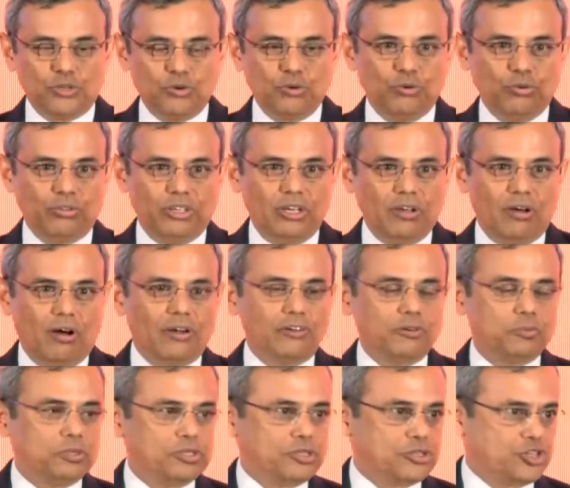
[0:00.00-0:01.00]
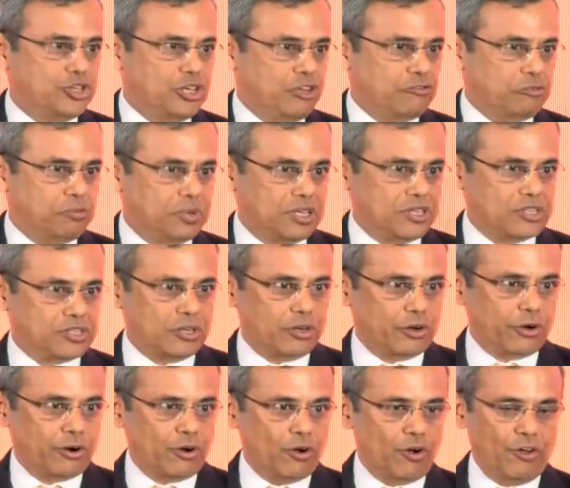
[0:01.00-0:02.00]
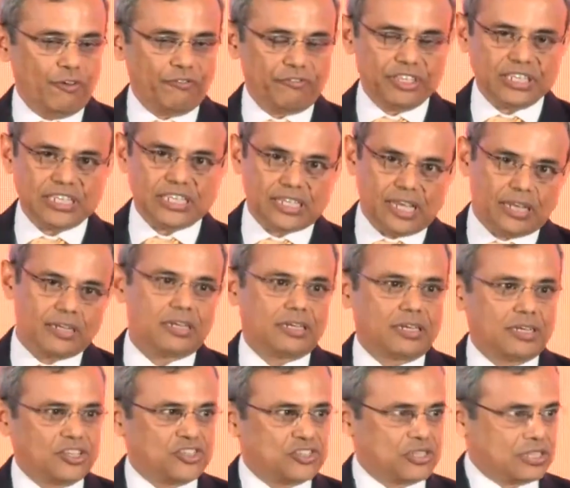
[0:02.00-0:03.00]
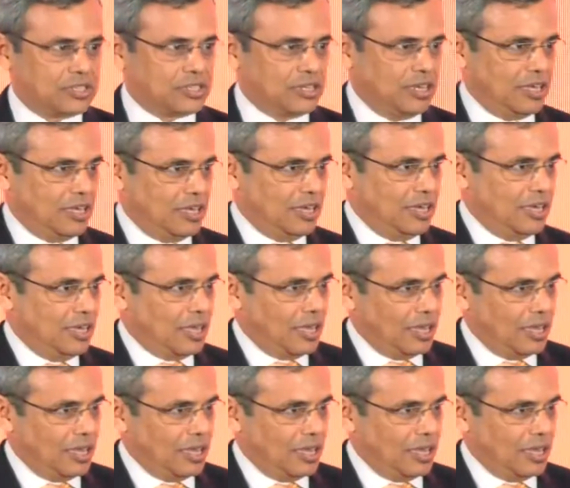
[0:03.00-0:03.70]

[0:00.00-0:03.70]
to the Honorable Chief Minister of the sun-kissed